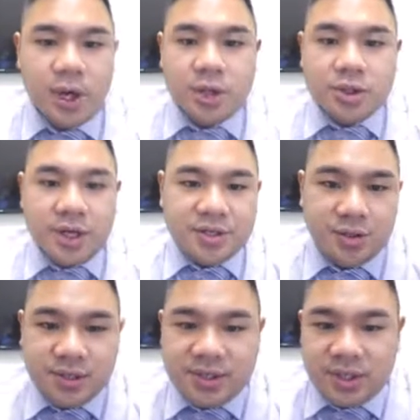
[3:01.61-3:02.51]
So as
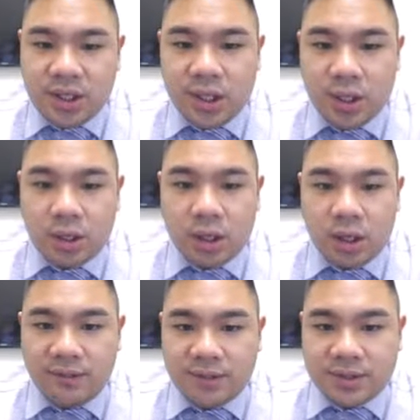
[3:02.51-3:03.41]
you can see here,
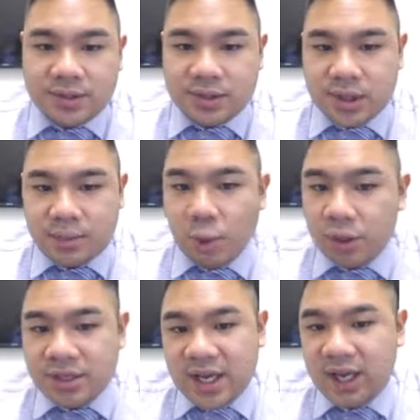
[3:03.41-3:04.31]
if it's
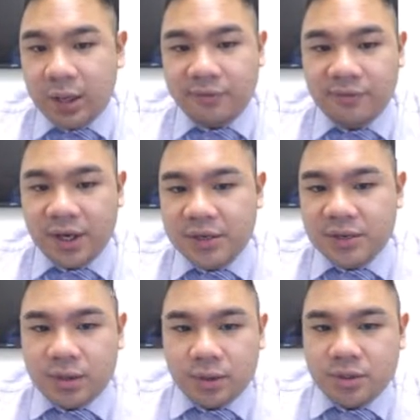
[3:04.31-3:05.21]
more into income
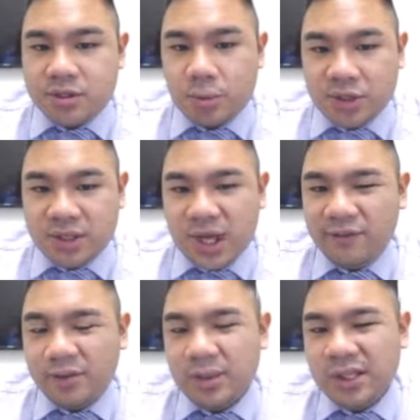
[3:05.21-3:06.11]
funds, it's more
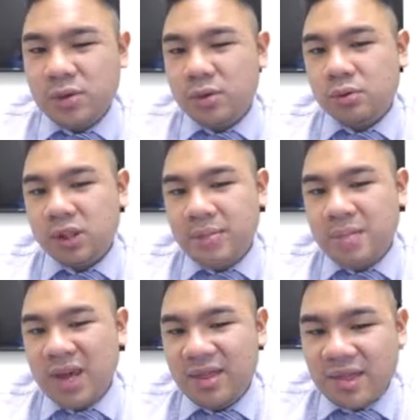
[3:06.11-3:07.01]
safer, but you won't really
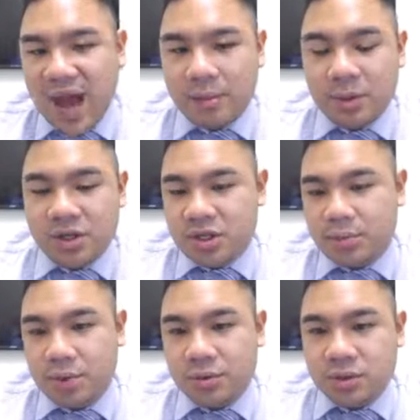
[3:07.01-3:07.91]
make that much as
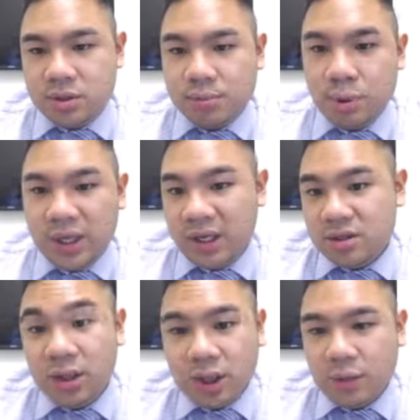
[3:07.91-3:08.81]
opposed to putting
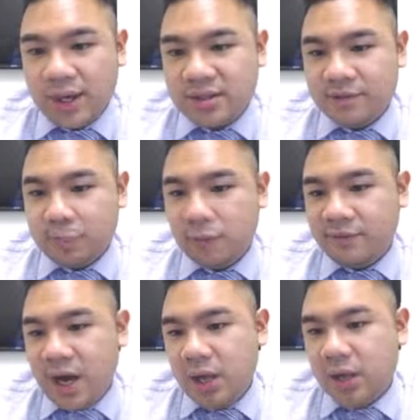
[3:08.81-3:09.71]
into like aggressive
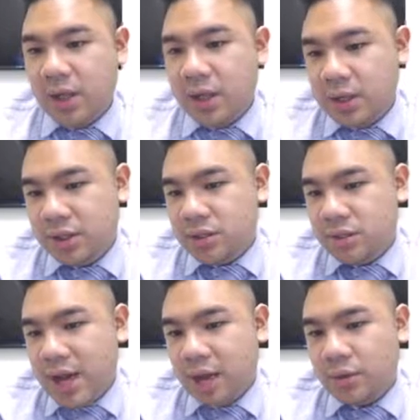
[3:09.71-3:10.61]
profile
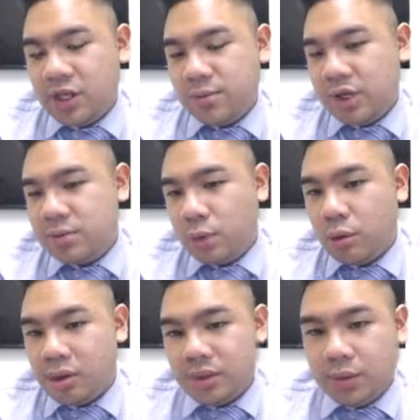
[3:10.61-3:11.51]
into equities, but it's more
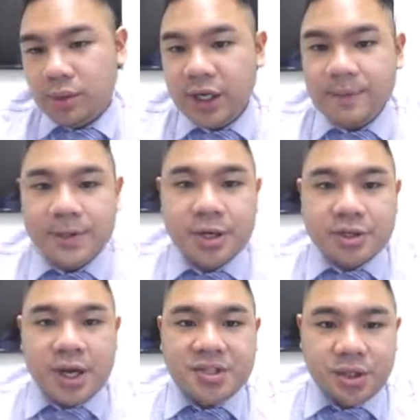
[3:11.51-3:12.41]
risky, right?
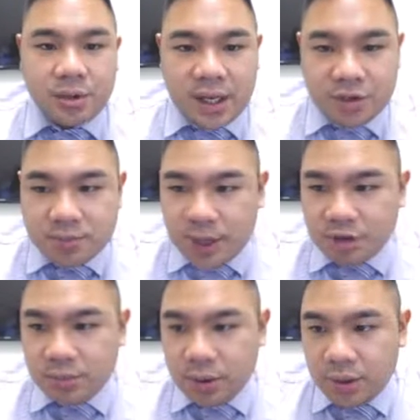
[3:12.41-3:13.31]
So as you go down the
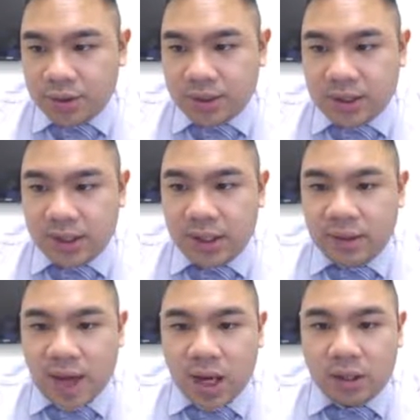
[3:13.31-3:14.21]
spectrum, you can see
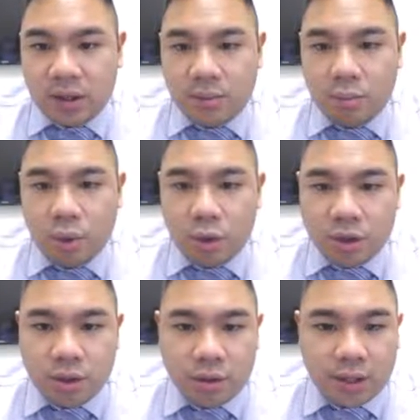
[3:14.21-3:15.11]
that the more
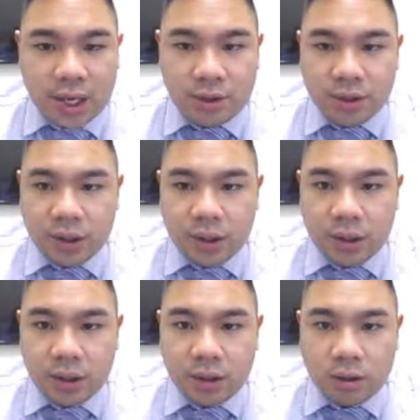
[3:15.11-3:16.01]
you go down
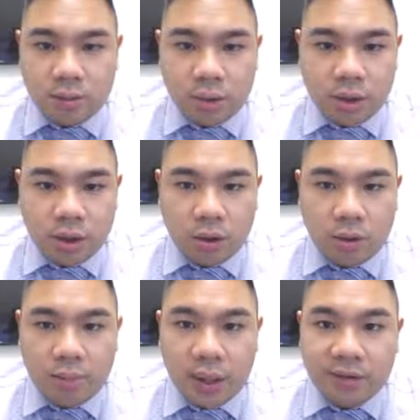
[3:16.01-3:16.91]
here, the more you go
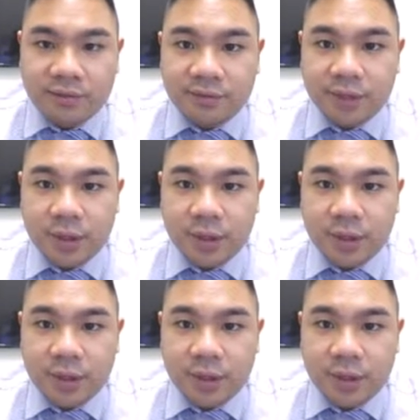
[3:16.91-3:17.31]
above,